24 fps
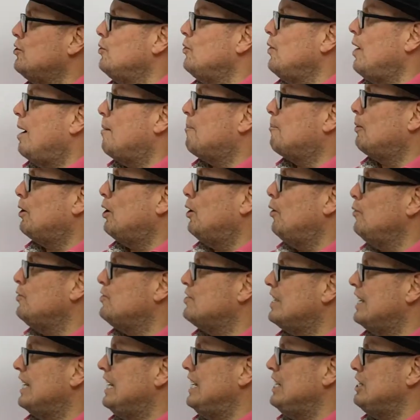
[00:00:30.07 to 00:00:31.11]
to
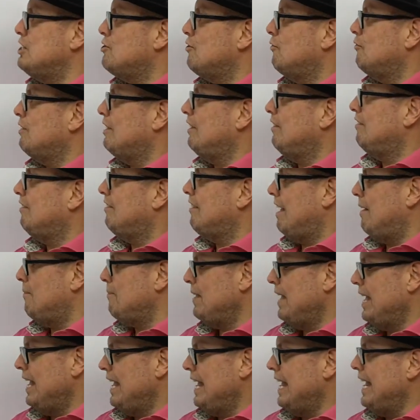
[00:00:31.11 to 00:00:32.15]
approach each of these
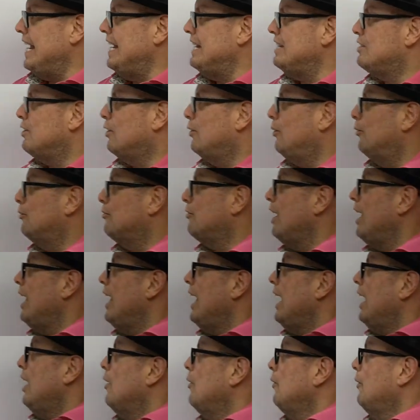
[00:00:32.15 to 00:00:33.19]
integrals.
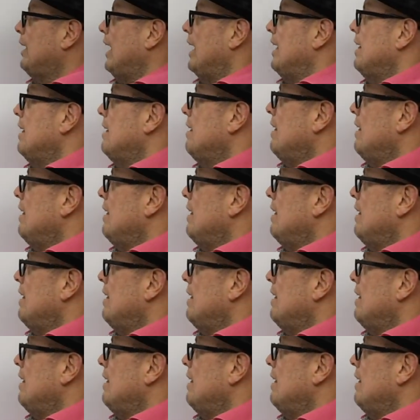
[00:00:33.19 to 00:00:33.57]
Okay,